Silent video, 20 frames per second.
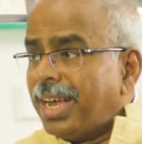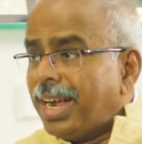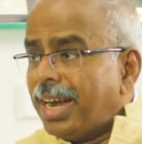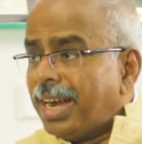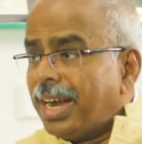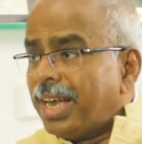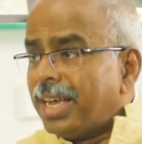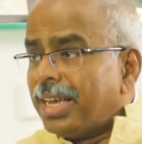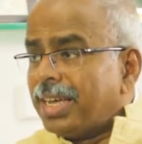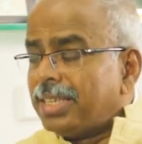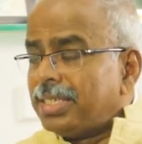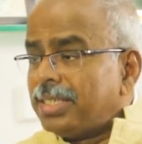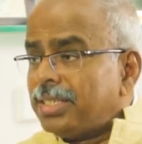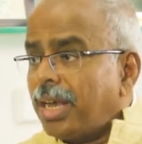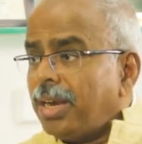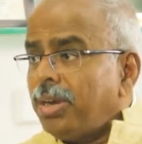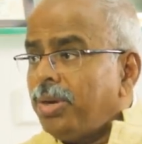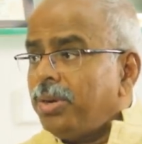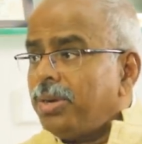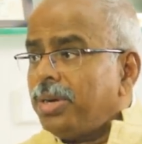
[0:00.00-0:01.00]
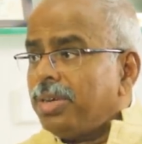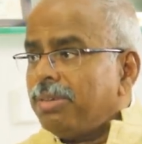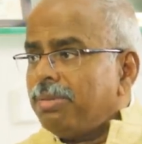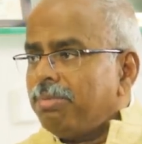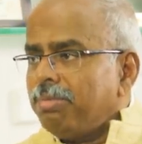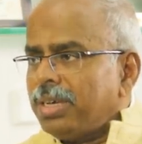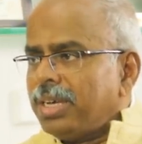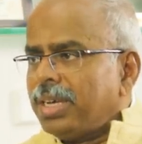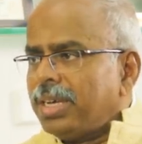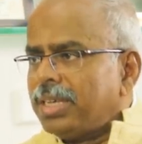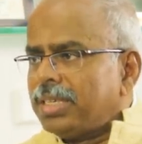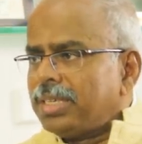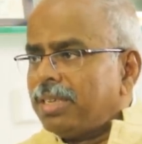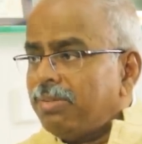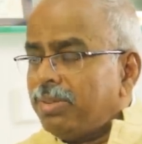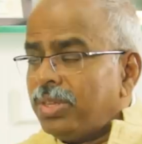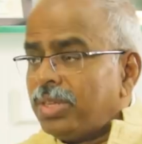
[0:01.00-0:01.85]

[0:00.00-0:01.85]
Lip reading: and I salute him, because